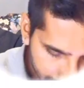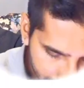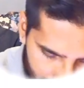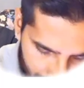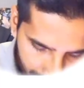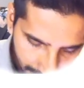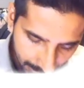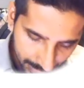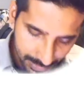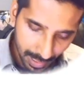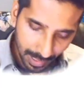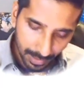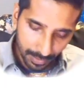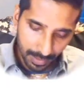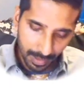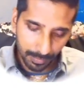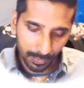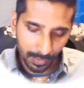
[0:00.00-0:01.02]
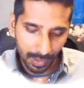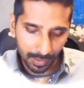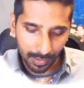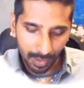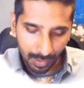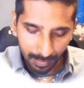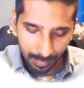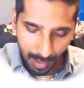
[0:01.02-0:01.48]
The next acronym I'm going to
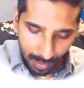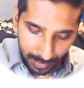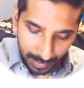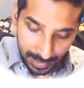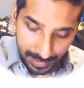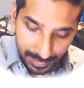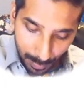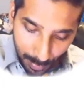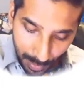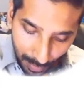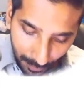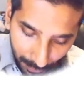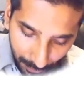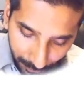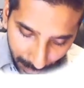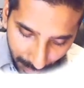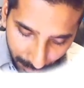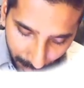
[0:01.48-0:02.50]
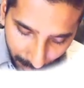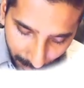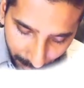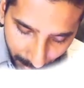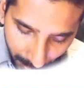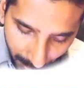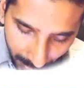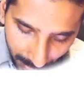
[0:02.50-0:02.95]
talk about is a bit of a favorite of
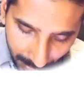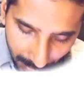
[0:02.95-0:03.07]
mine,